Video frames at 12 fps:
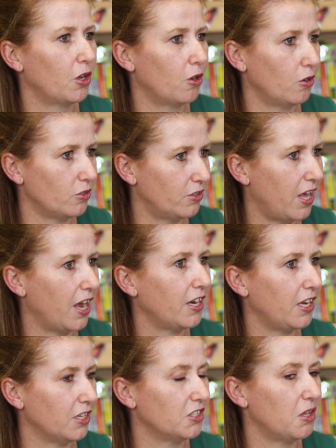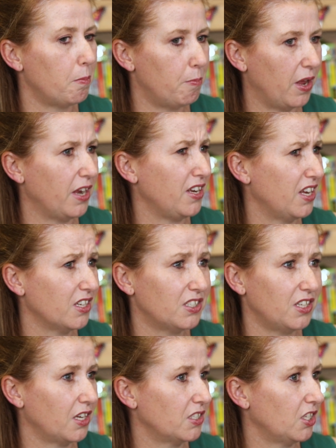because that is the bit in year
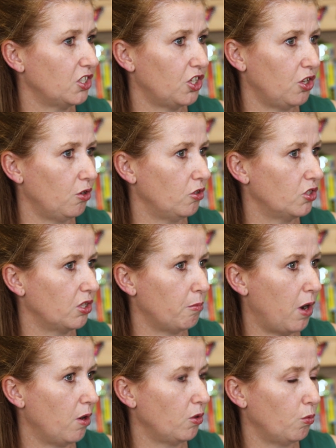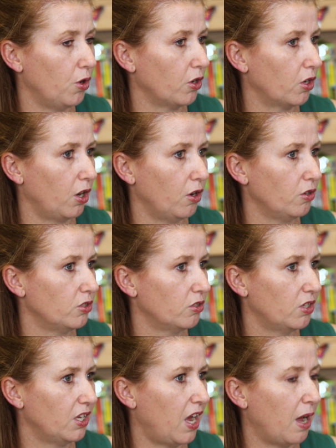six, it's huge, the amount of the workload,
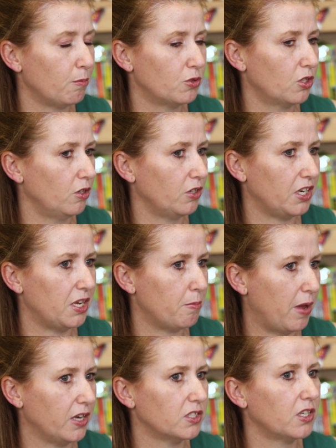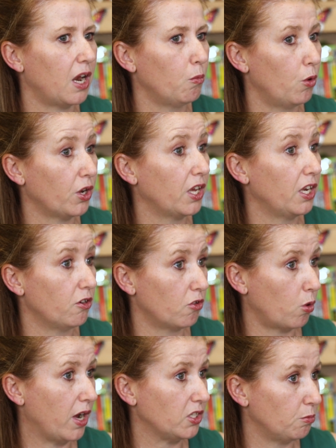absolutely immense. And working in a
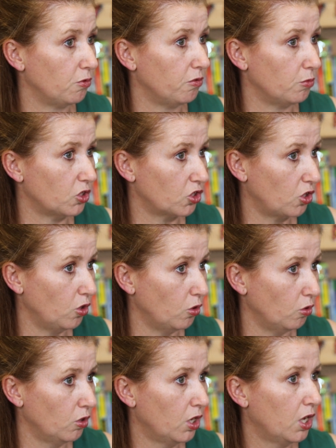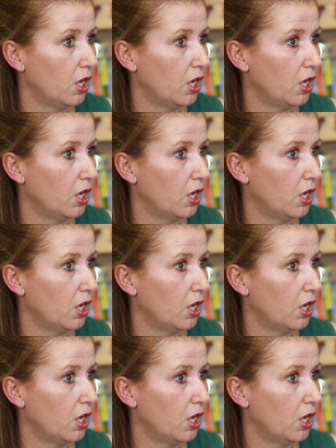requires improvement school,